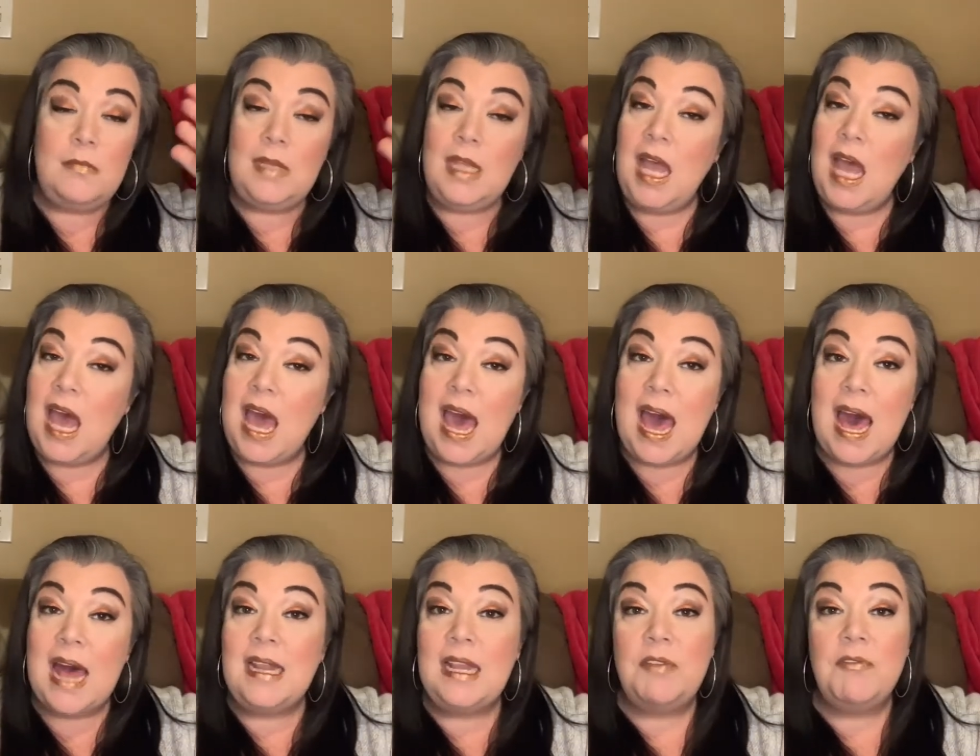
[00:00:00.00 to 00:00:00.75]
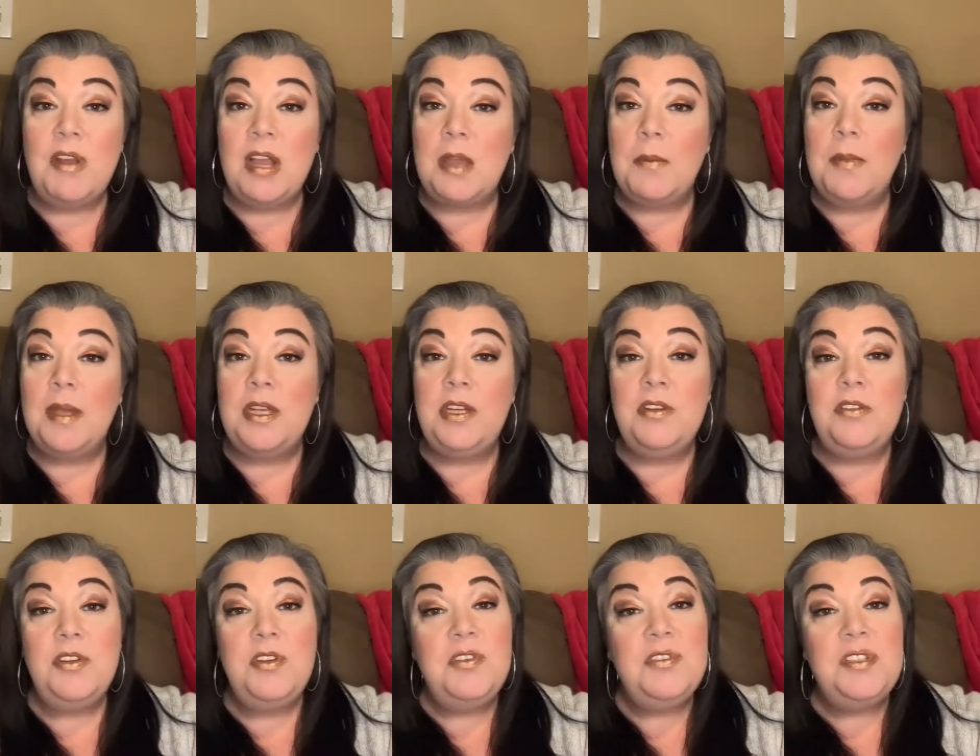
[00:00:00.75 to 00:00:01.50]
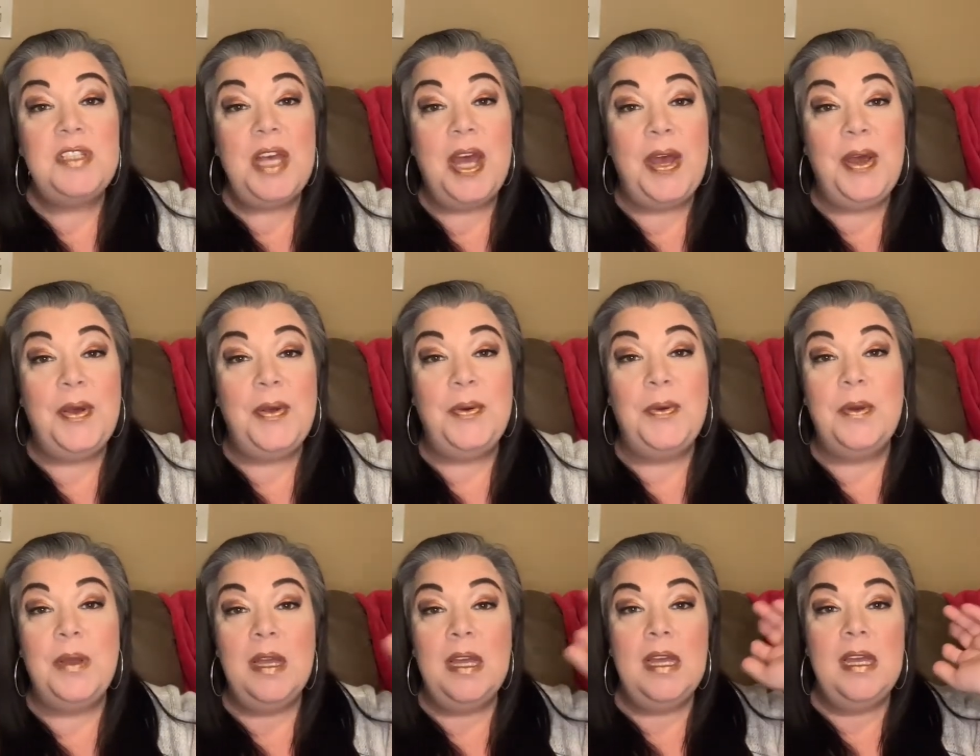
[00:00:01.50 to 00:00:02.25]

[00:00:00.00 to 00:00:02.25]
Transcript: I highly recommend you do so.